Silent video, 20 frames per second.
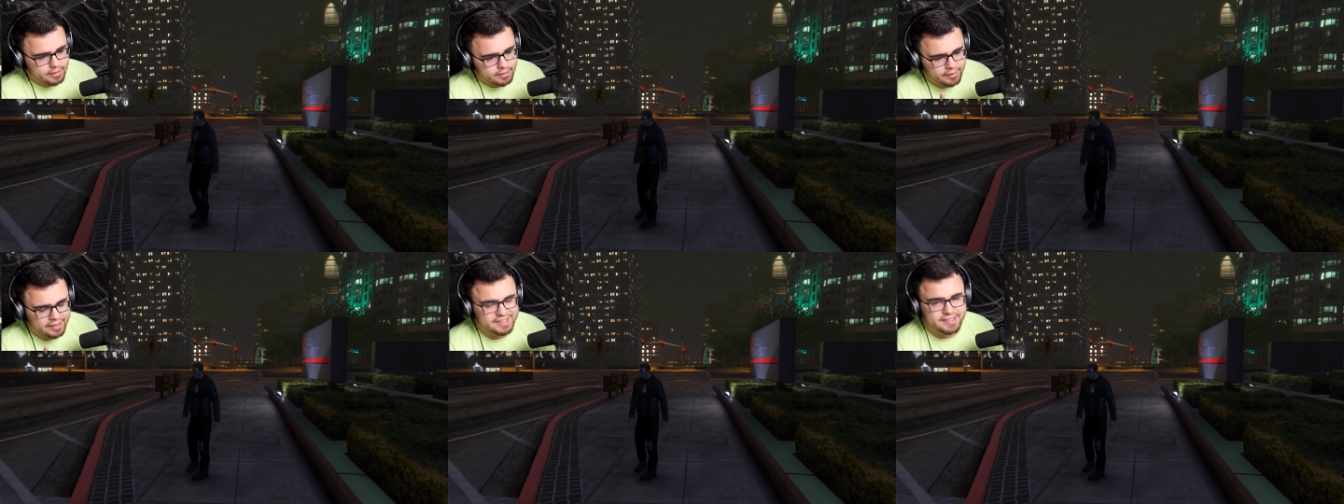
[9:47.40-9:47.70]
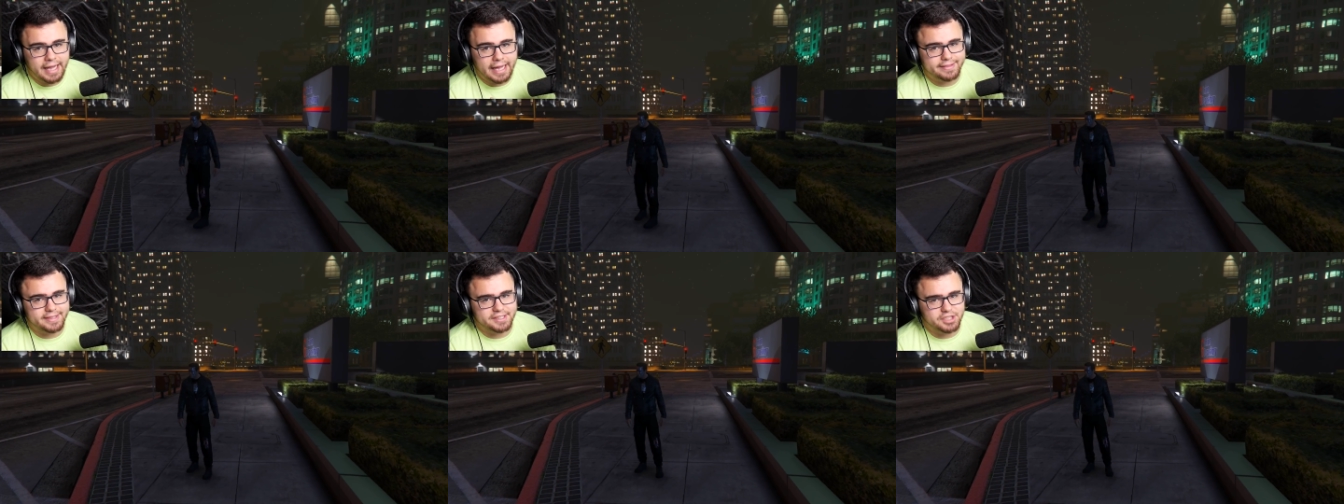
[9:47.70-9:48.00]
That's
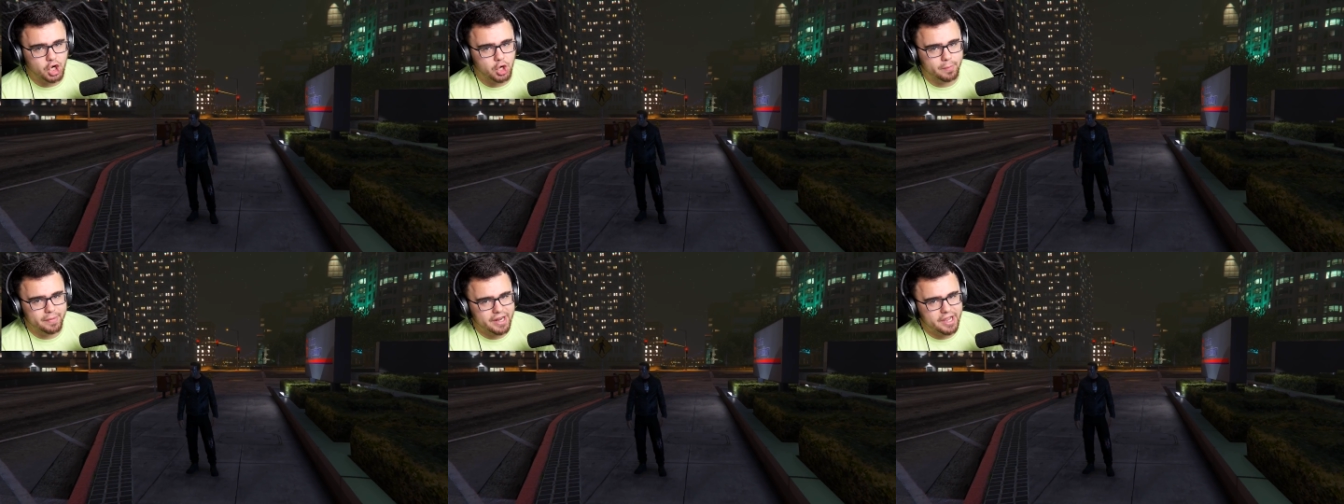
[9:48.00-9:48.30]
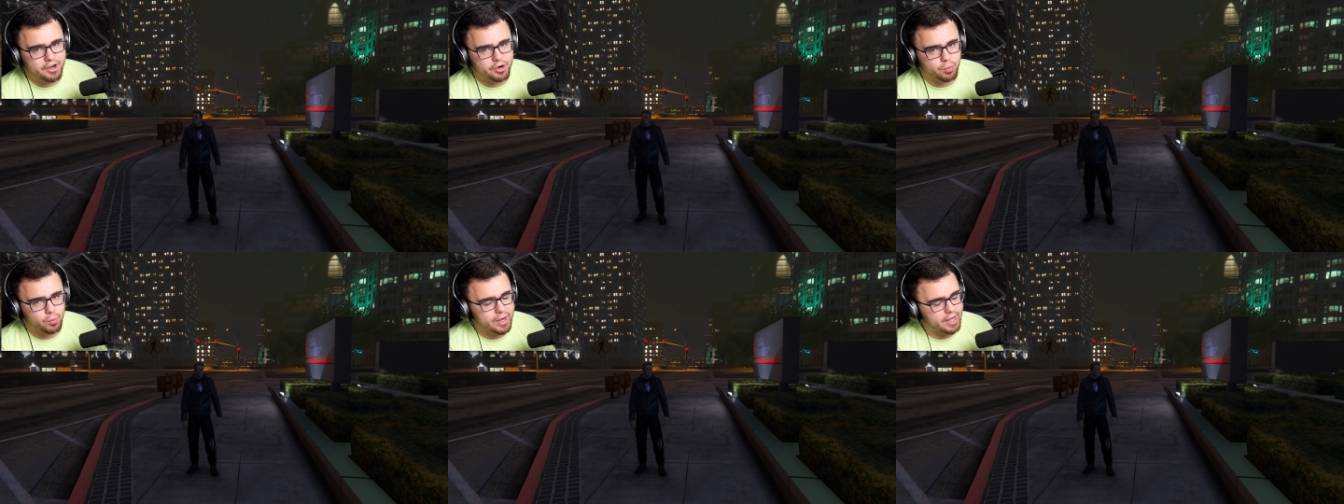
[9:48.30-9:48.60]
not the
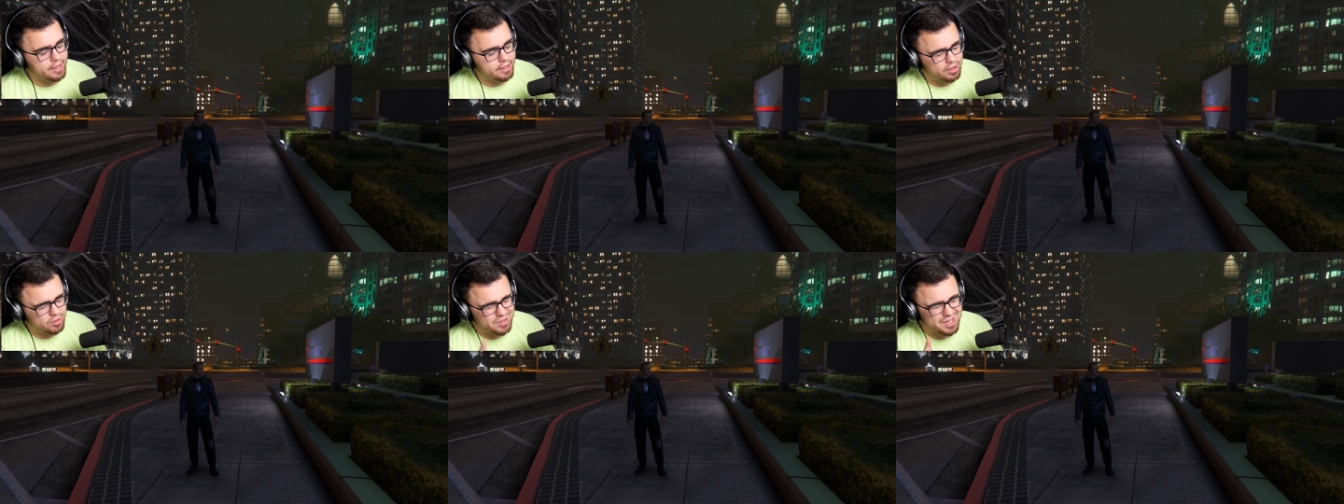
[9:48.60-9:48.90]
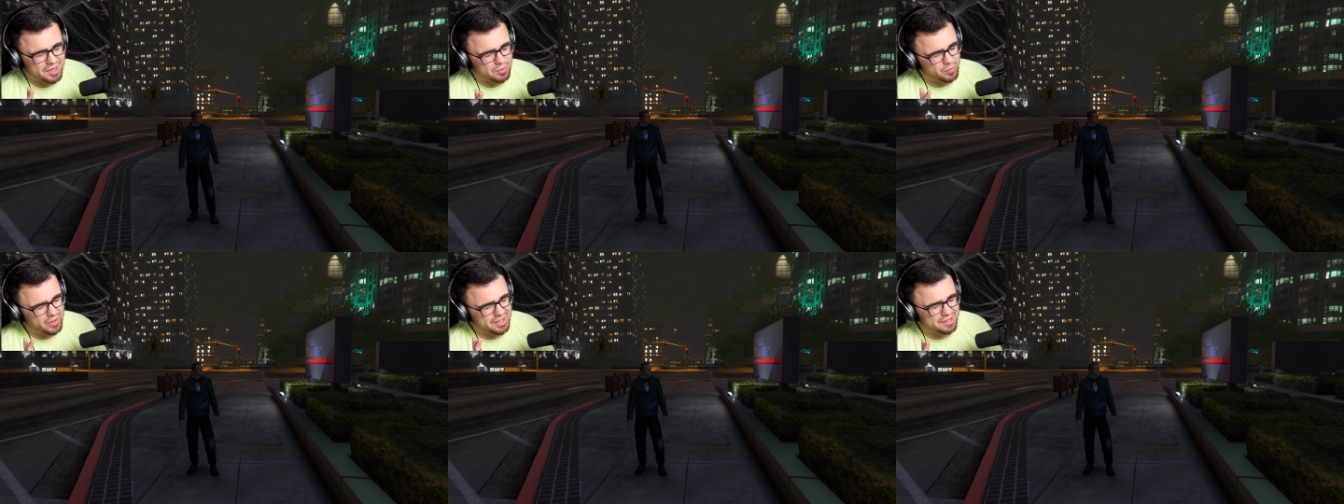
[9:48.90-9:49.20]
Terminator way.
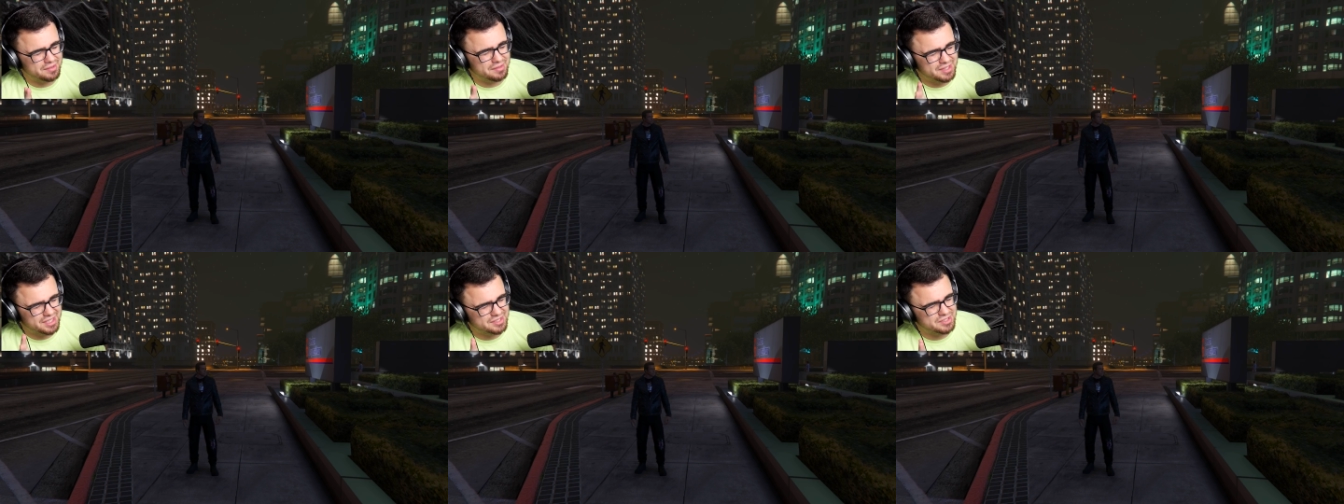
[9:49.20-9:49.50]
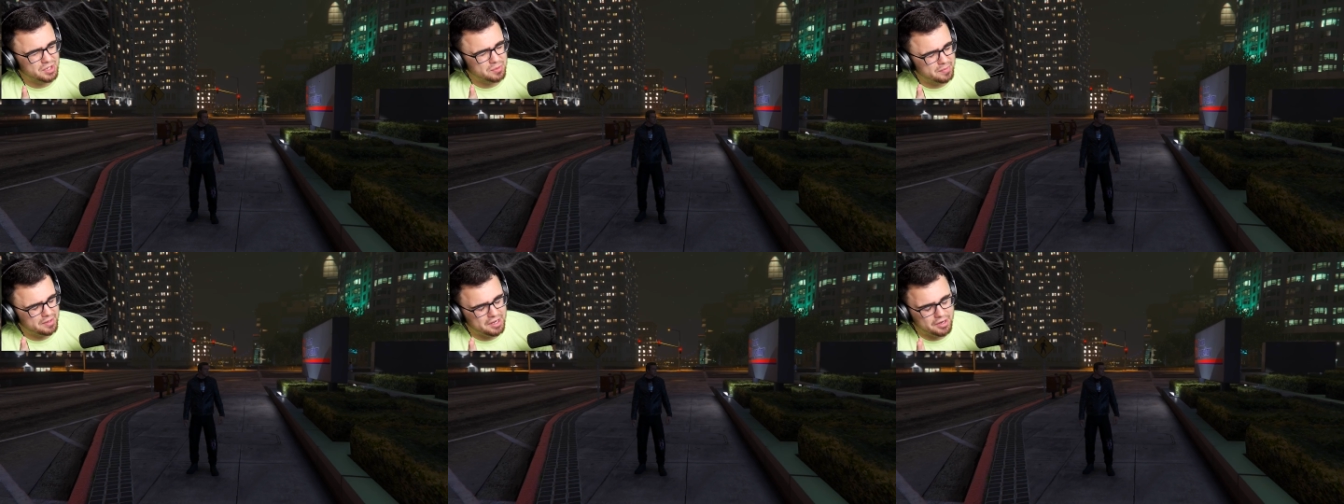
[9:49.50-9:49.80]
Okay, wait, that
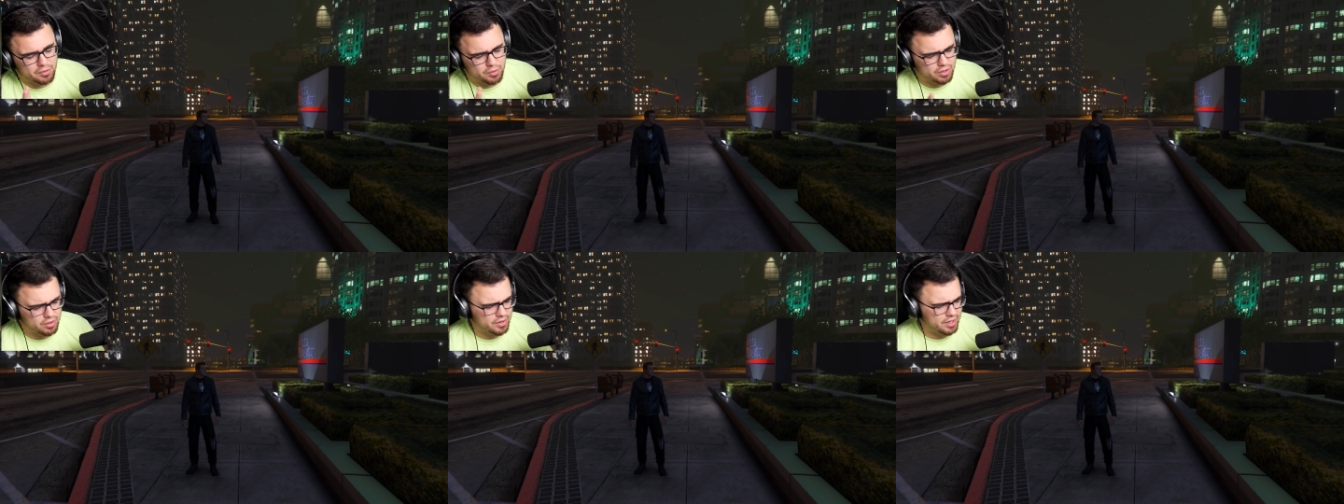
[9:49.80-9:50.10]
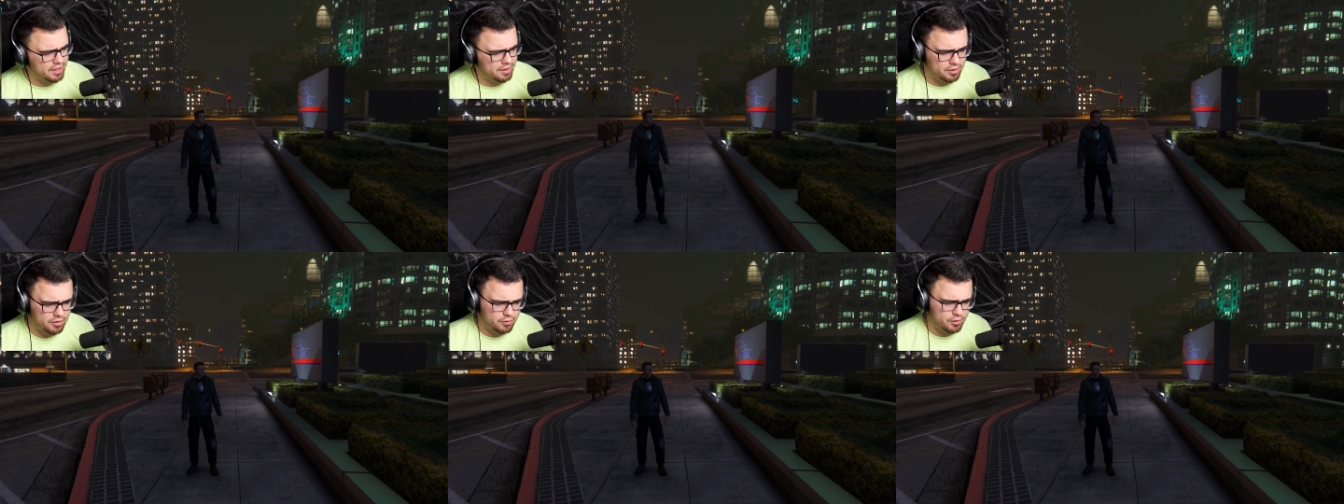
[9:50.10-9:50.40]
Terminator,
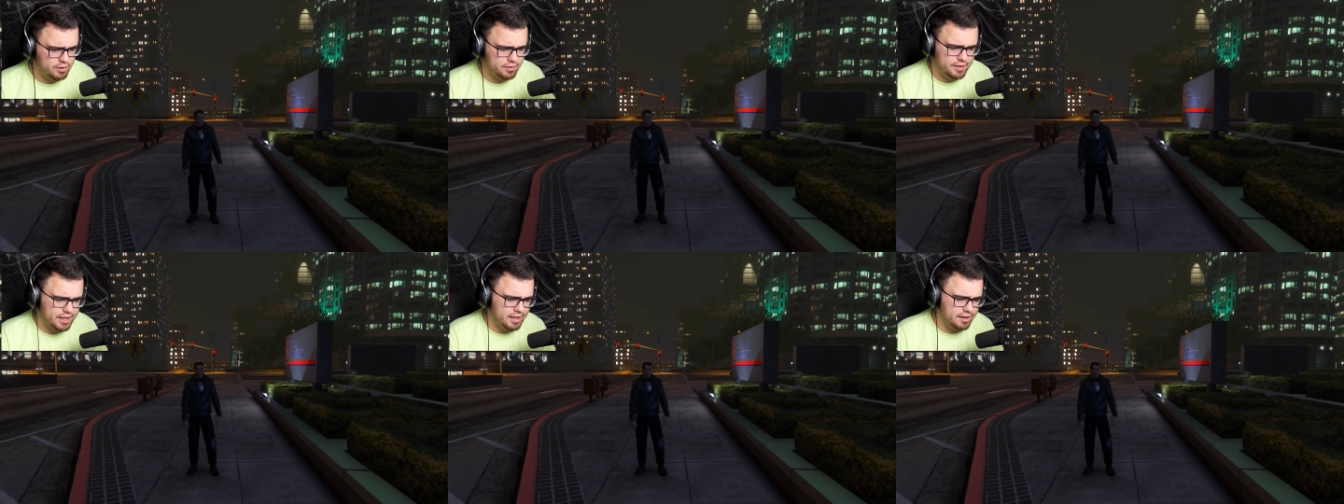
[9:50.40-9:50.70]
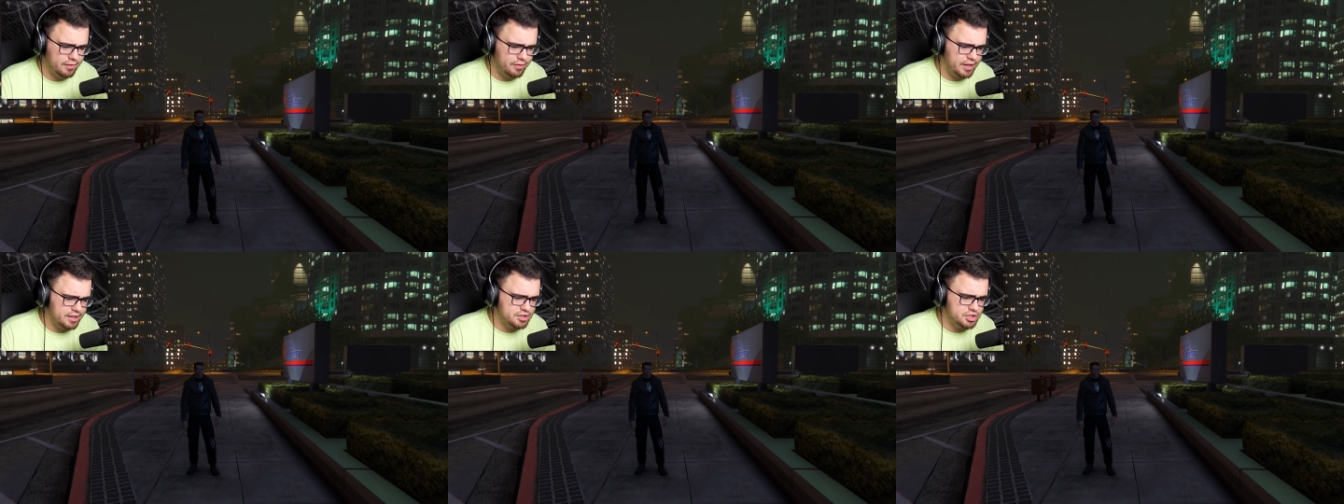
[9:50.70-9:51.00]
okay, uh,
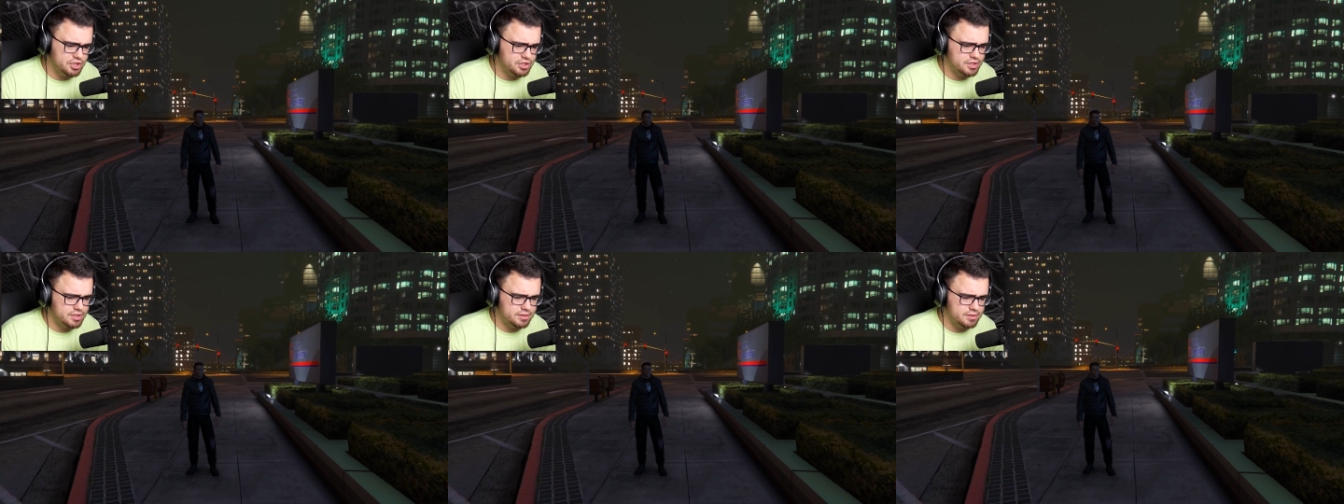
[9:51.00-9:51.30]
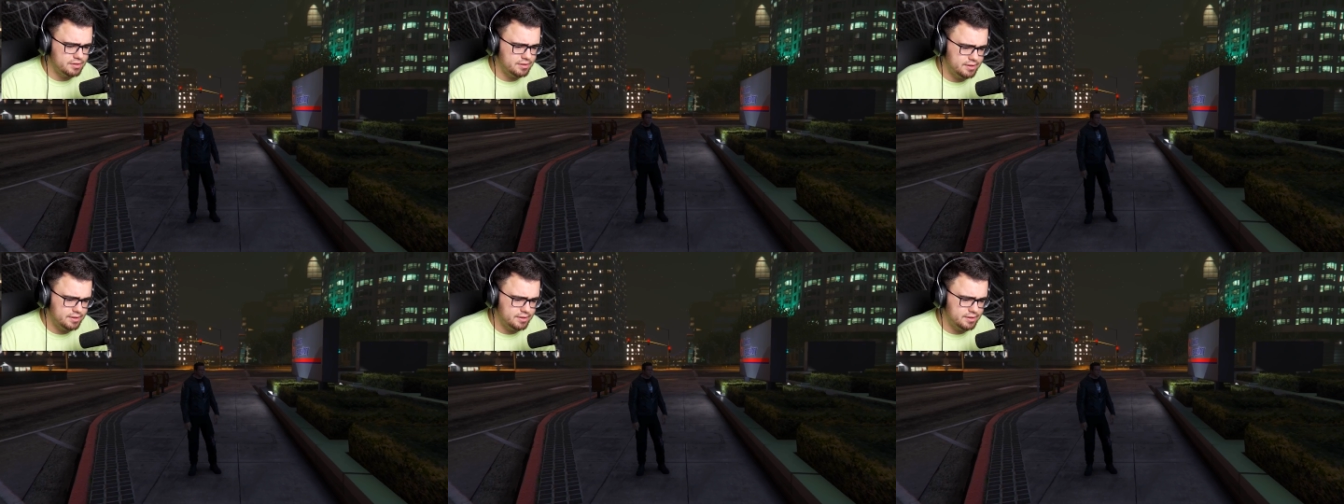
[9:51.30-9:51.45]
that, that just,